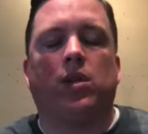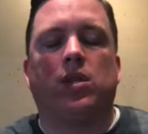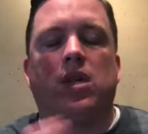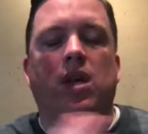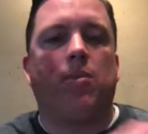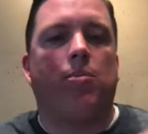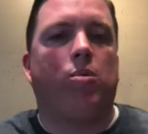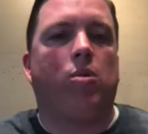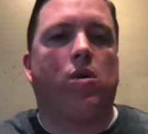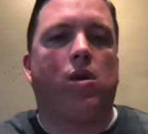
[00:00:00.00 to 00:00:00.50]

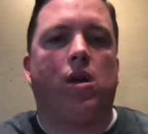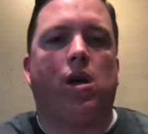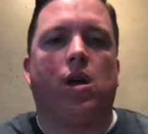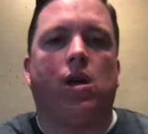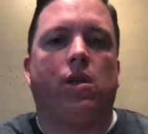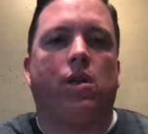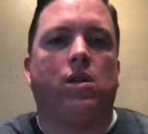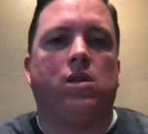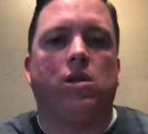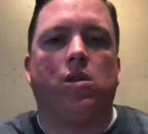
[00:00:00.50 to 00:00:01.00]
example,
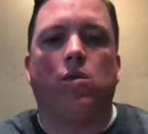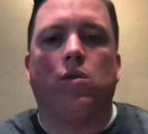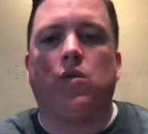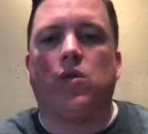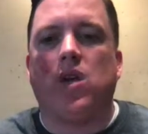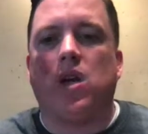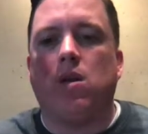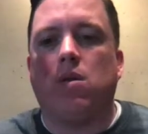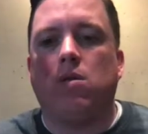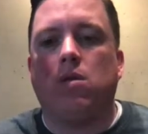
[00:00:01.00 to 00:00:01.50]
the zero
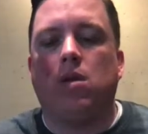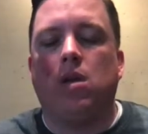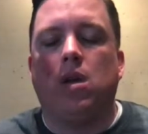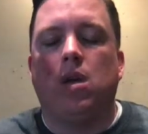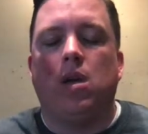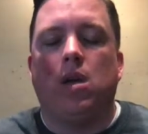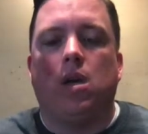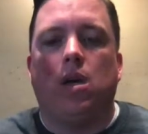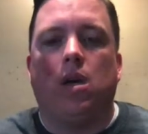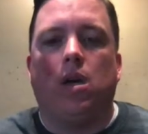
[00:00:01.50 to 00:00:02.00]
down
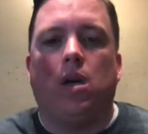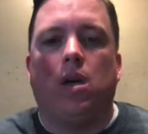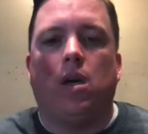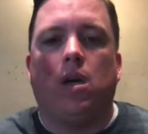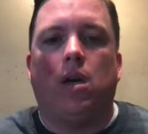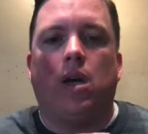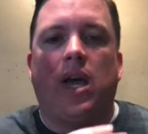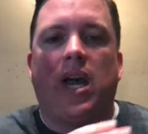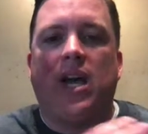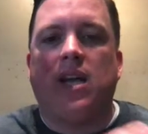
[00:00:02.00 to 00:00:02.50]

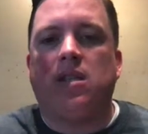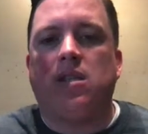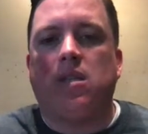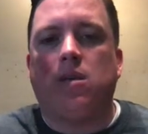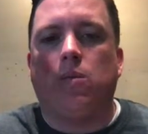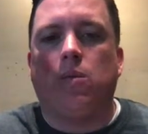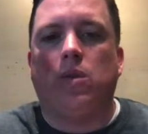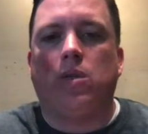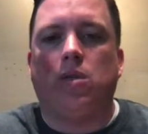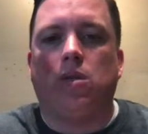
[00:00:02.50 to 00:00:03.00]
ads
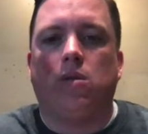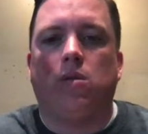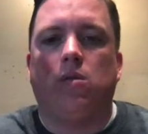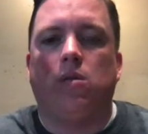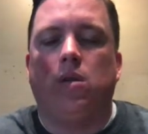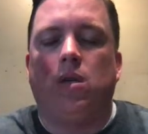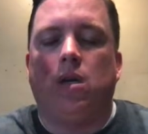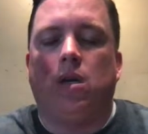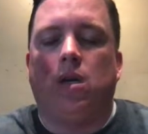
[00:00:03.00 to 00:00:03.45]
that we do.